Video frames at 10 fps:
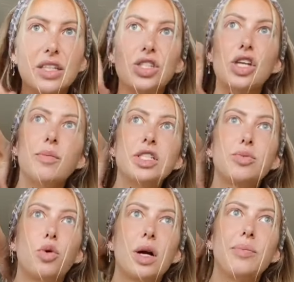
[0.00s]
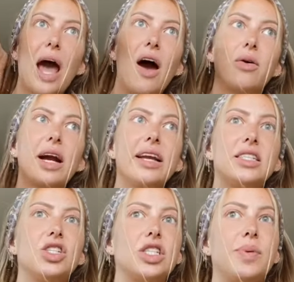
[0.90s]
And it's so much more
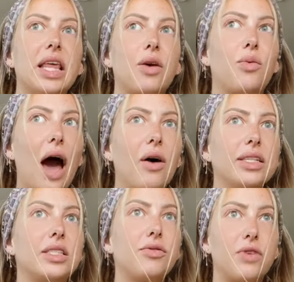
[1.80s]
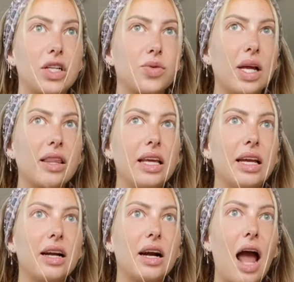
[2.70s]
empowering to just be like, wow, it's the first week of
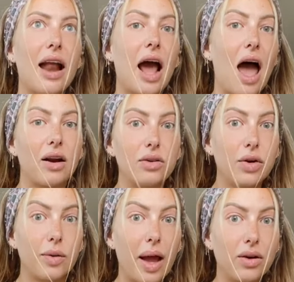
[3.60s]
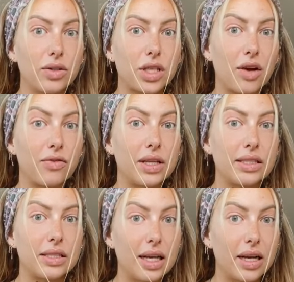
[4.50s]
the year and I don't know what my goals are
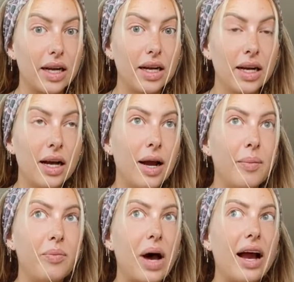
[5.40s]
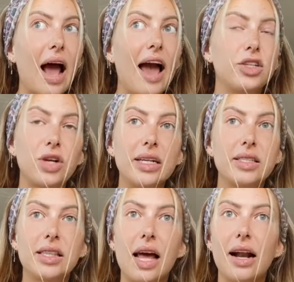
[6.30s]
for this year, but I
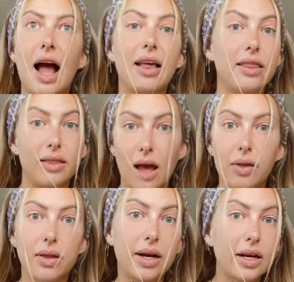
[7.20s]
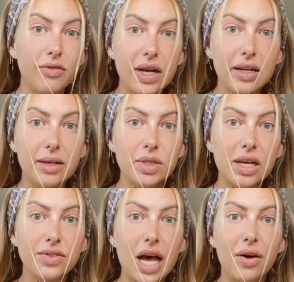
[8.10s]
trust that they're going to figure
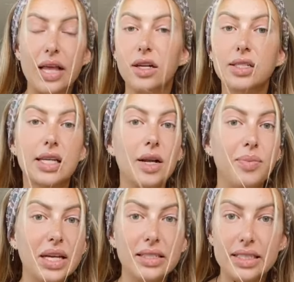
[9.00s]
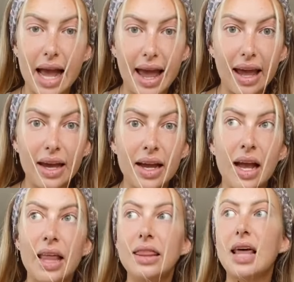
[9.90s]
themselves out. And there's going to be a day
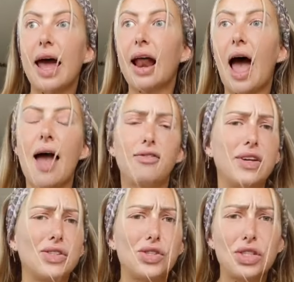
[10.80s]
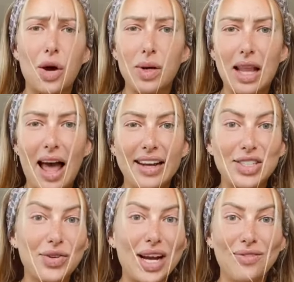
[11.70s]
that I feel so
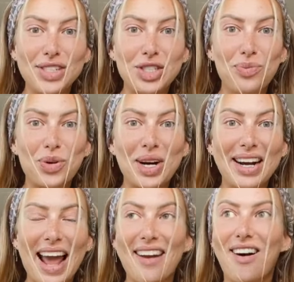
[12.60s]
aligned to create a vision board.